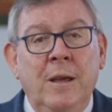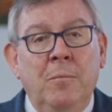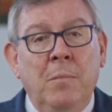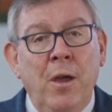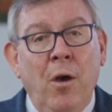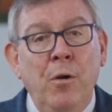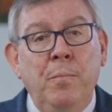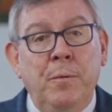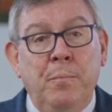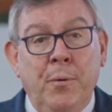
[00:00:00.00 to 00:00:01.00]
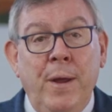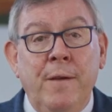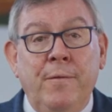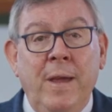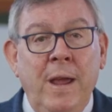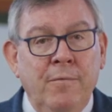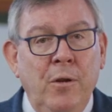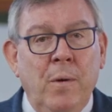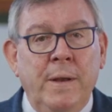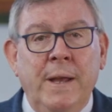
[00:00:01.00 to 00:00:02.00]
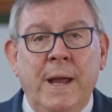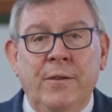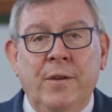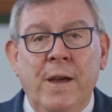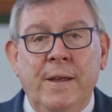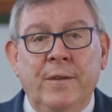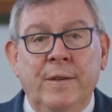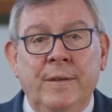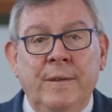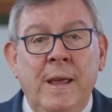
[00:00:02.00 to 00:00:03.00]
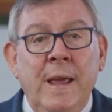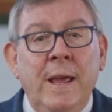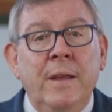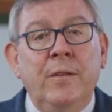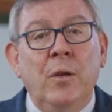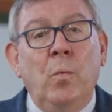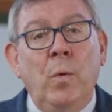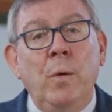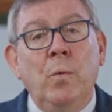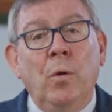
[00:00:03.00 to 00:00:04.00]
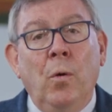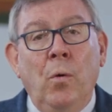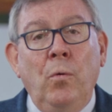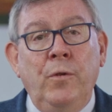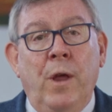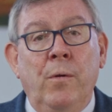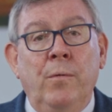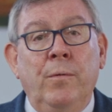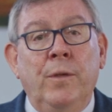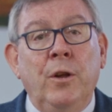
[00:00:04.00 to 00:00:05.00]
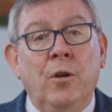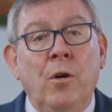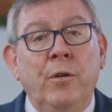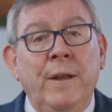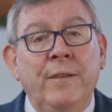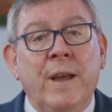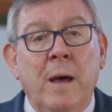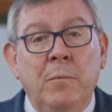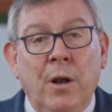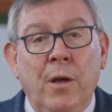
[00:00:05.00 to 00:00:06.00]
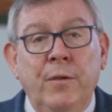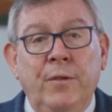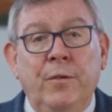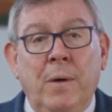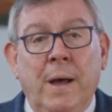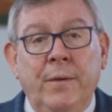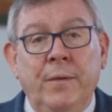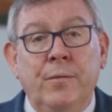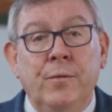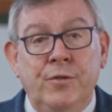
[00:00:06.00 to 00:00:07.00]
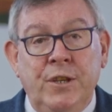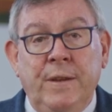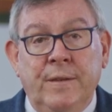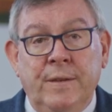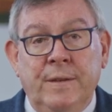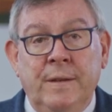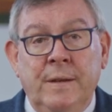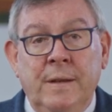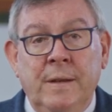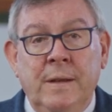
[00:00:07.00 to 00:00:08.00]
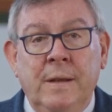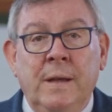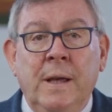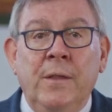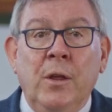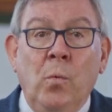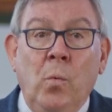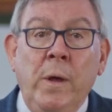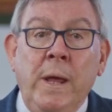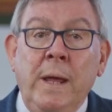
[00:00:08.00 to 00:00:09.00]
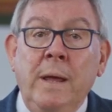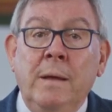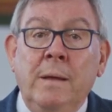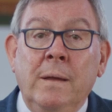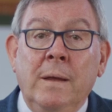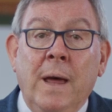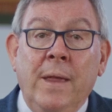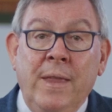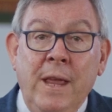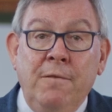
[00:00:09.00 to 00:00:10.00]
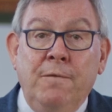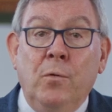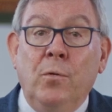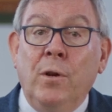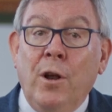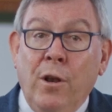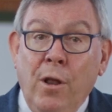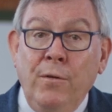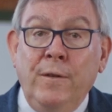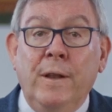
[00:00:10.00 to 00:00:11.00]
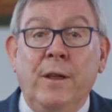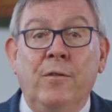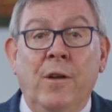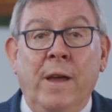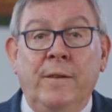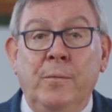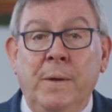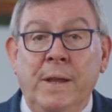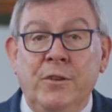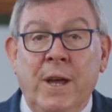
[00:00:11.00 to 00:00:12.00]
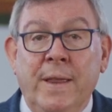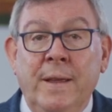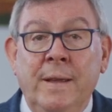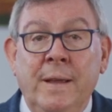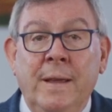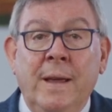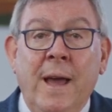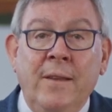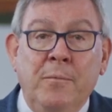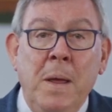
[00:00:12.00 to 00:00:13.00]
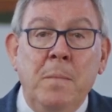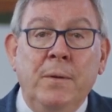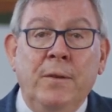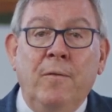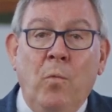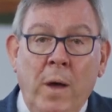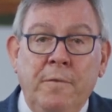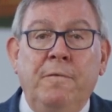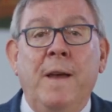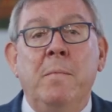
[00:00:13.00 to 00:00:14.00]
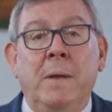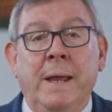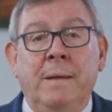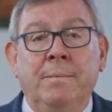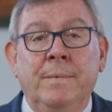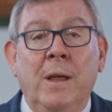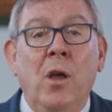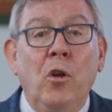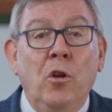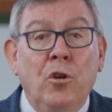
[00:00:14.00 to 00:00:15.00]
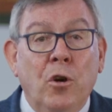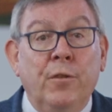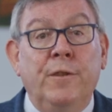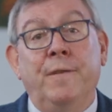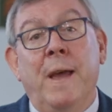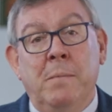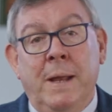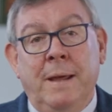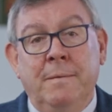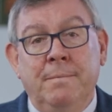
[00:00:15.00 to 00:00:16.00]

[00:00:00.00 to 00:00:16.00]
My hope and prayer for everyone in our diocese is that we will all know that God has come close to us through Jesus, and that we are therefore closely united with each other as members of one family, God's family.